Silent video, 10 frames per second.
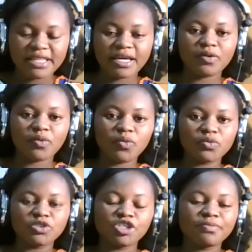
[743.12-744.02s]
And then,
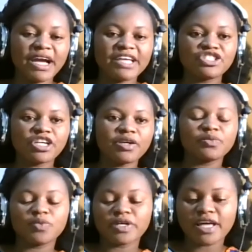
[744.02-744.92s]
do you mind
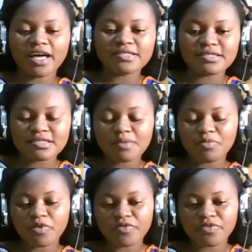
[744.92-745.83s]
sharing with us
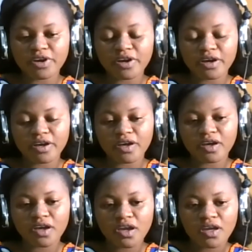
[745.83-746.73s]
some of
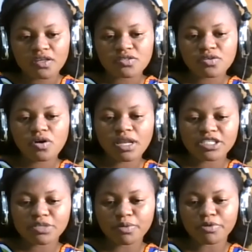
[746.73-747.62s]
the
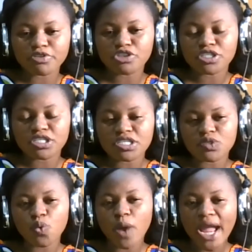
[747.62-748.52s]
scholarship
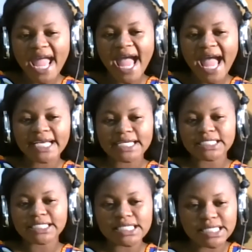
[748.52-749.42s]
opportunities where I
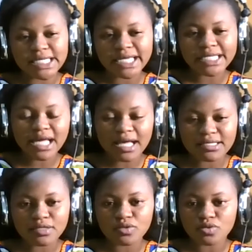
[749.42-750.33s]
can easily get
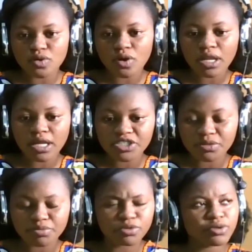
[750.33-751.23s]
access to
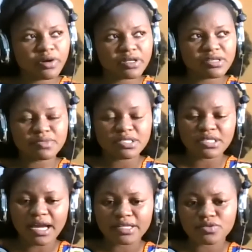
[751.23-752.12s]
scholarship? You know, there are some
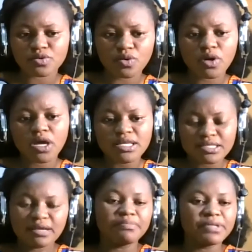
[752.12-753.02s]
sites or
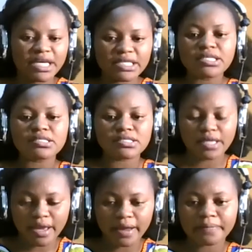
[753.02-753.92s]
some places.
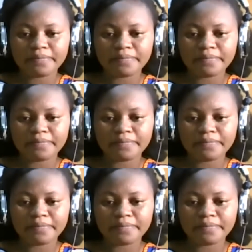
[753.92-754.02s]
Yeah.